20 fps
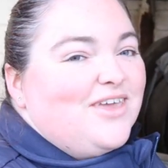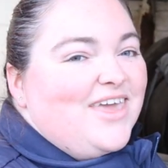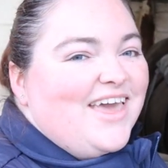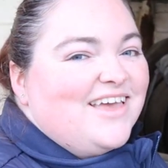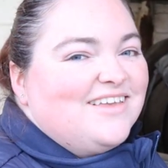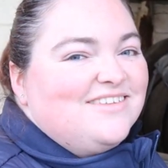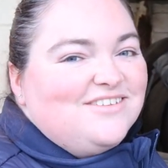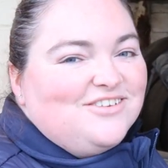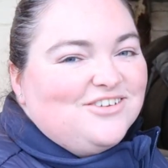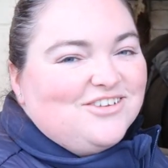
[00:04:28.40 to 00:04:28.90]
So
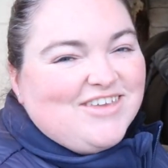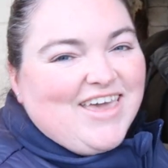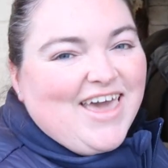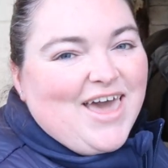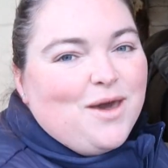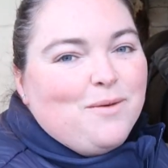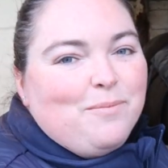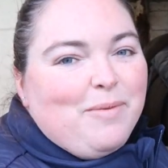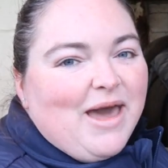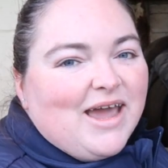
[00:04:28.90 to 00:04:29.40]
yes, just
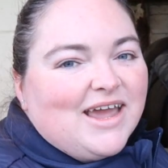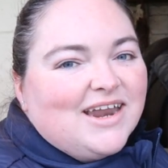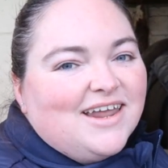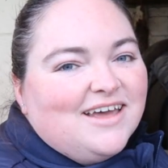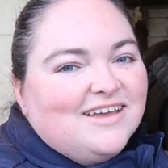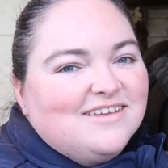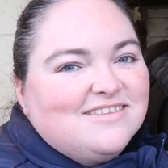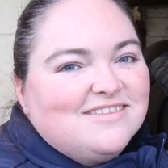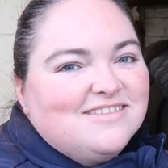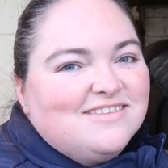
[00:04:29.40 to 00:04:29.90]
get her back
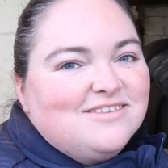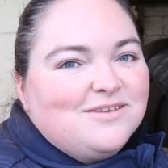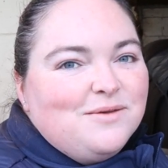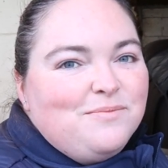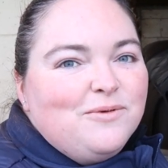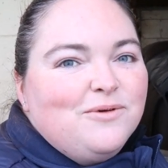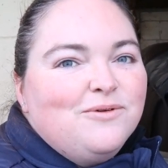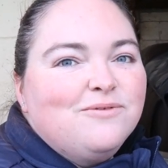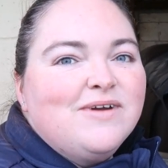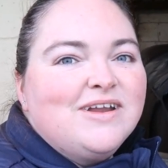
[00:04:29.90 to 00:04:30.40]
nice and
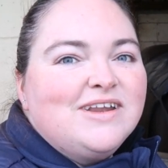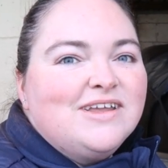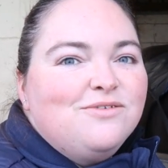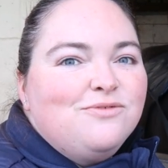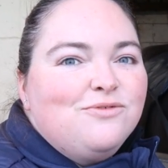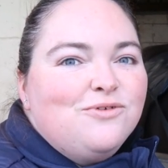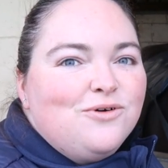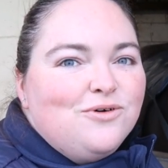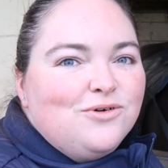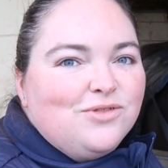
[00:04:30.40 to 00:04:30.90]
supple,
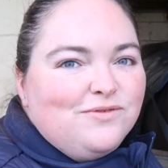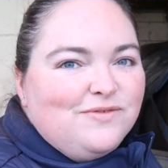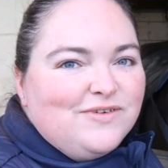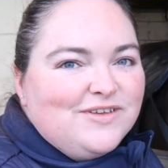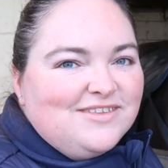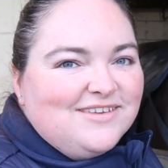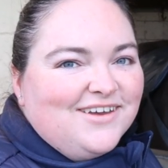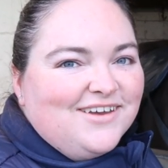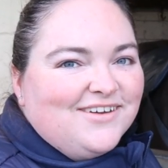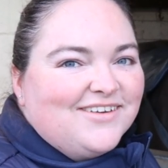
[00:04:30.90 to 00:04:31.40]
ready for the
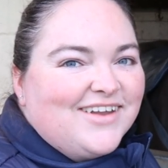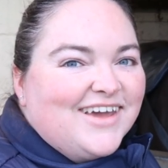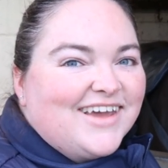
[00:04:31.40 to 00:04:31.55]
physio